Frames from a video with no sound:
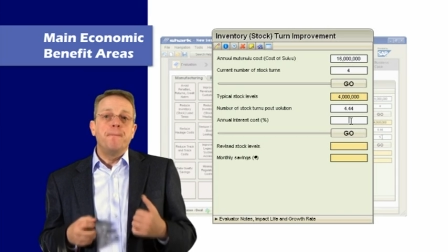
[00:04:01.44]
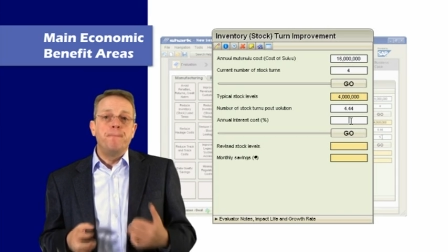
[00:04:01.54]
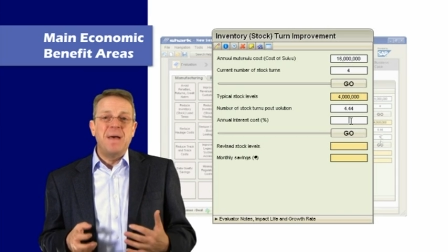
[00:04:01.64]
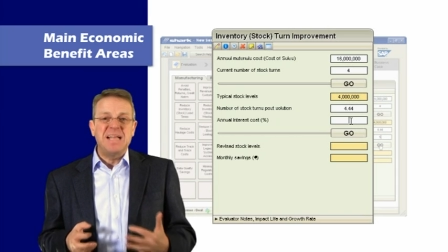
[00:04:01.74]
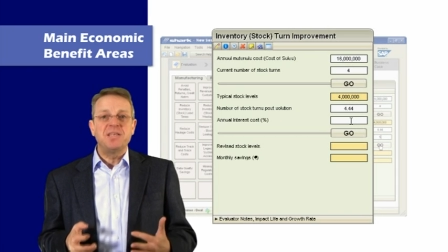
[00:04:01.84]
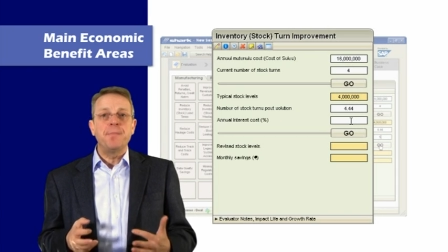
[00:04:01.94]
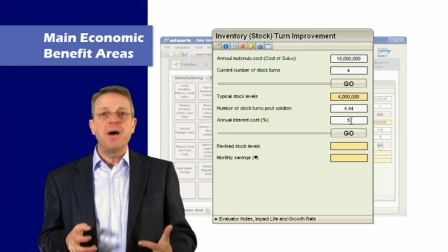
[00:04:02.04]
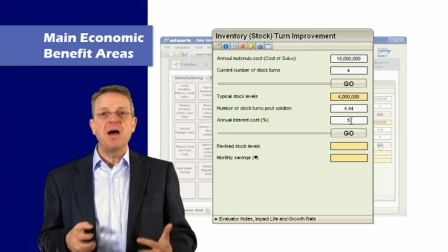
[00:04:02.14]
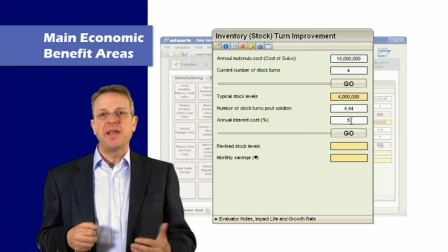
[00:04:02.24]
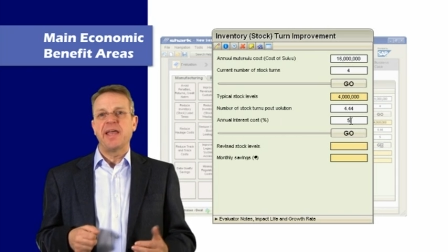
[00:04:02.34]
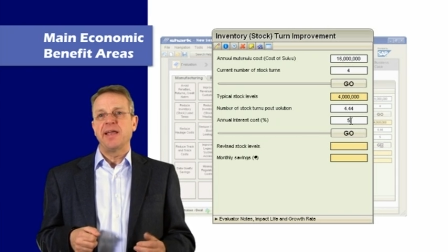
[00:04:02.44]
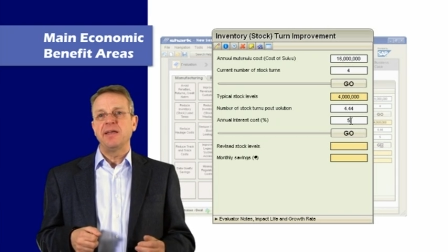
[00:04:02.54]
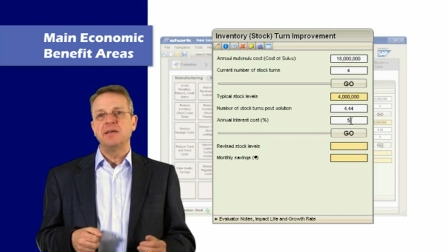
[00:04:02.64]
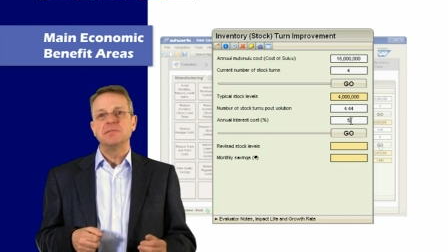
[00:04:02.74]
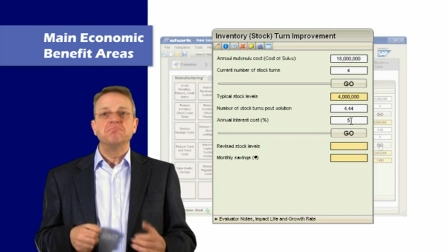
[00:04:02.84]
Better
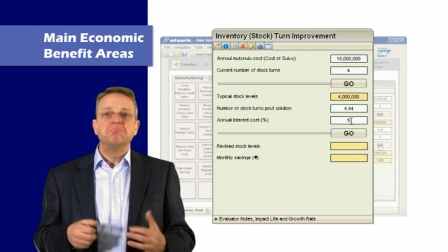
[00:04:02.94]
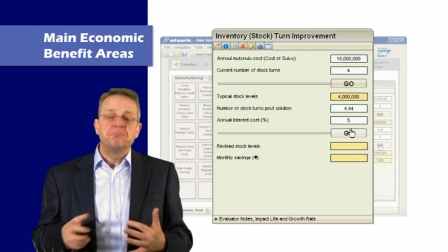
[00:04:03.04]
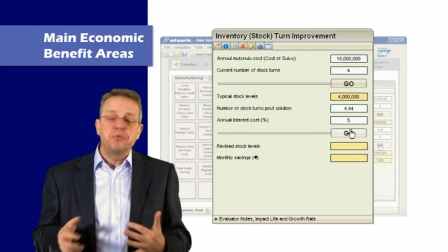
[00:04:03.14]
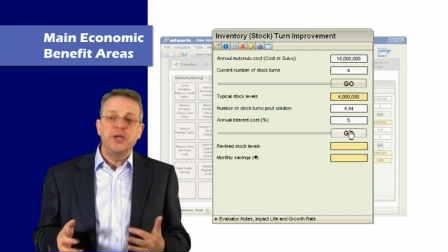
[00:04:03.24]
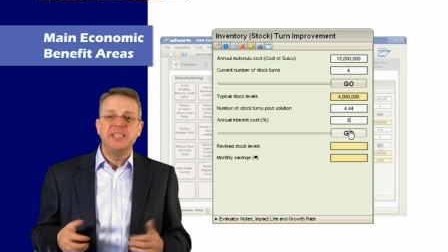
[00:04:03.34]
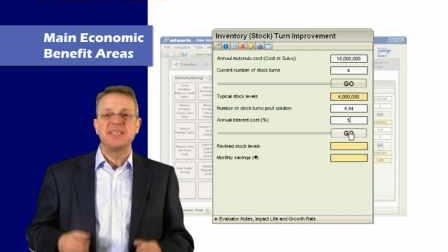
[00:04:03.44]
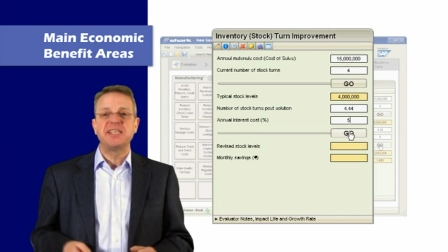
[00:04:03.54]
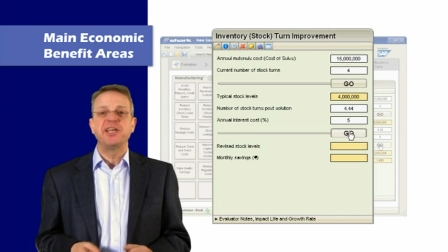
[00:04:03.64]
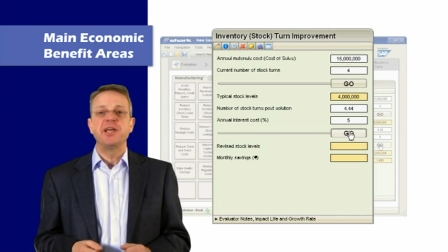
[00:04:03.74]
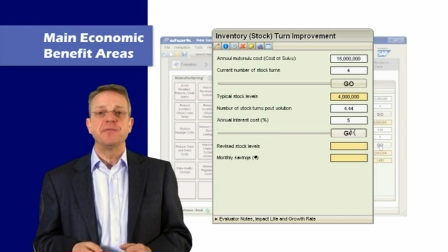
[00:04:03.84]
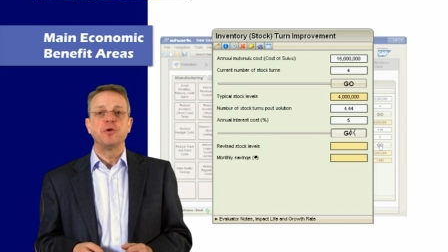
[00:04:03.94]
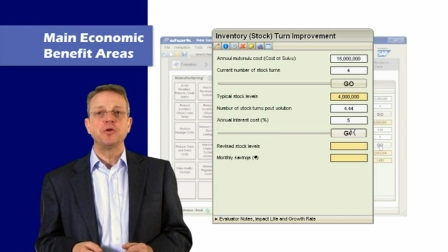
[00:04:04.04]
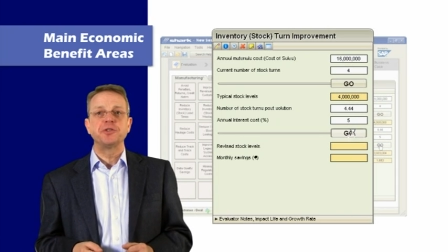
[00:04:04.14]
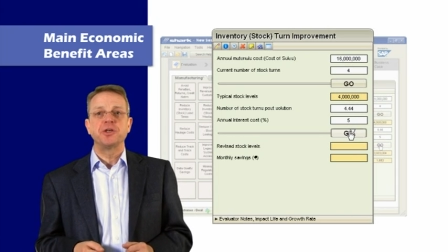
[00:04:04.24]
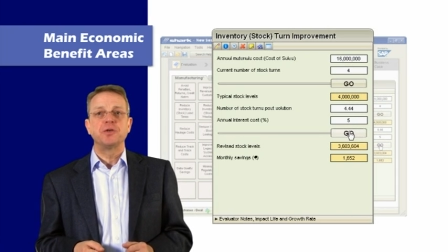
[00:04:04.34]
buying, pre-setting of
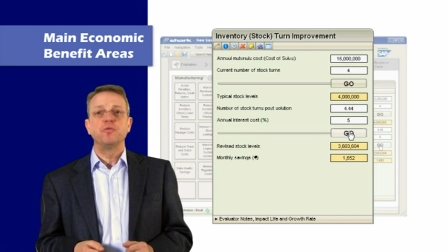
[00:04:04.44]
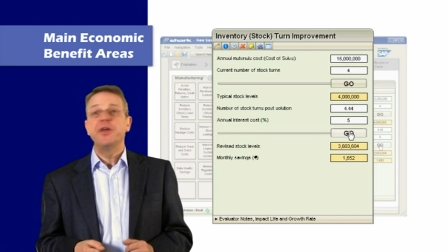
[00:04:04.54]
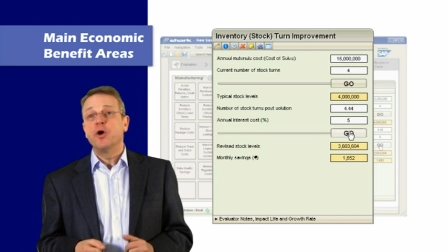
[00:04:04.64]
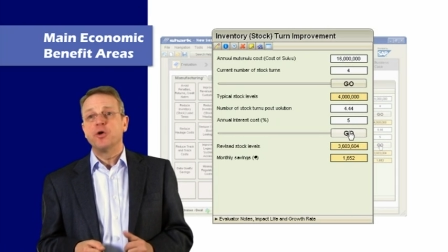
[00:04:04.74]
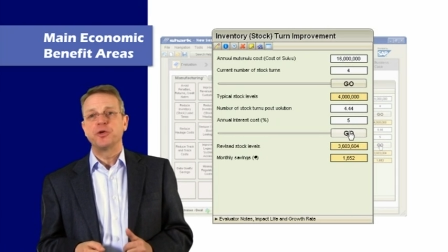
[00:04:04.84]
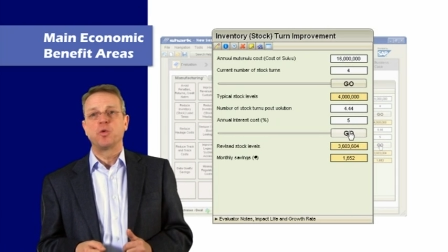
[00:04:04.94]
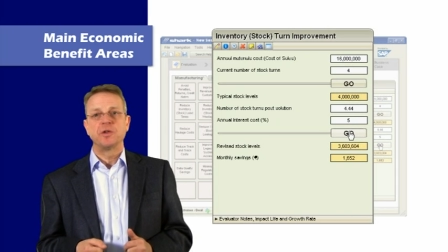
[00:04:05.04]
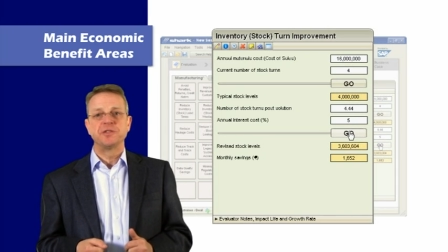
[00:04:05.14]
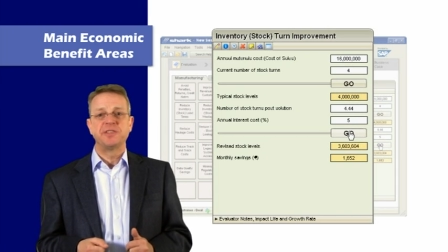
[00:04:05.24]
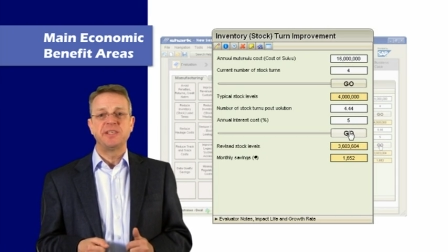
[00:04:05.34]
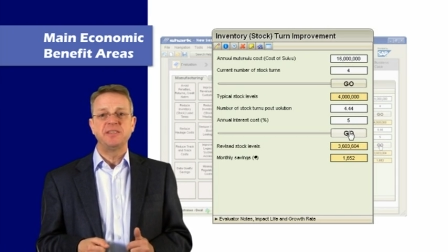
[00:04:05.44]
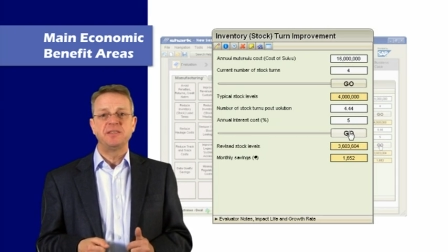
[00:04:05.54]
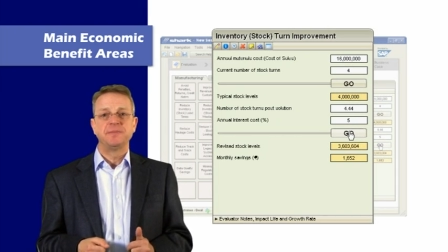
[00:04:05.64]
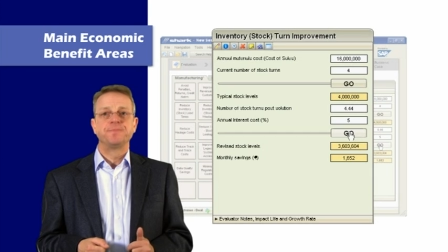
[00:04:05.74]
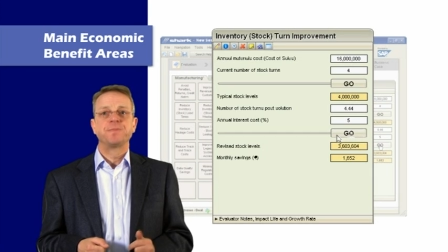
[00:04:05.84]
reorder quantities,